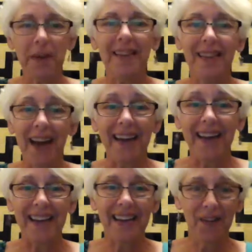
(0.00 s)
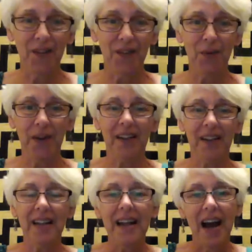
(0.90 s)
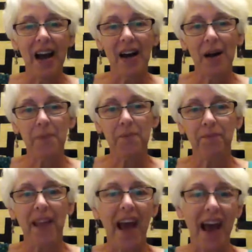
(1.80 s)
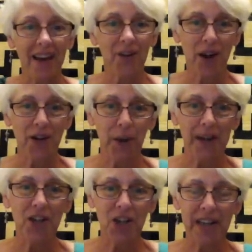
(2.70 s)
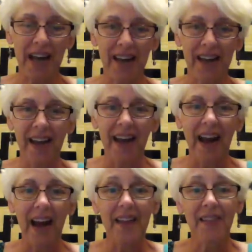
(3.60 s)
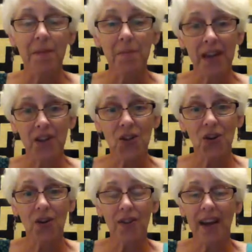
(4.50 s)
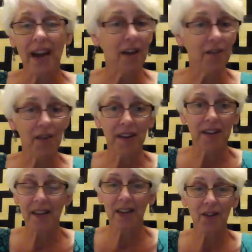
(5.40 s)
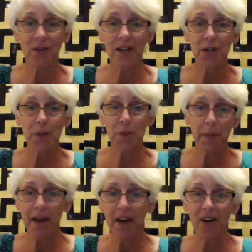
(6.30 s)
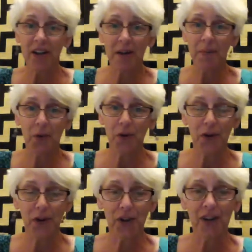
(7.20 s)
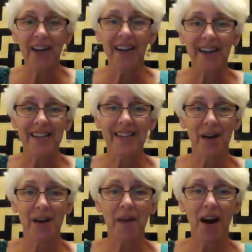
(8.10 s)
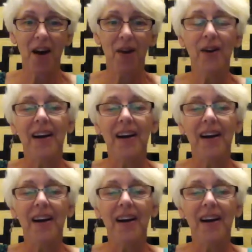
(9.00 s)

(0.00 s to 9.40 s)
like, if you will, at graduation day, and then make sure that everything that you need to prepare him or her is somehow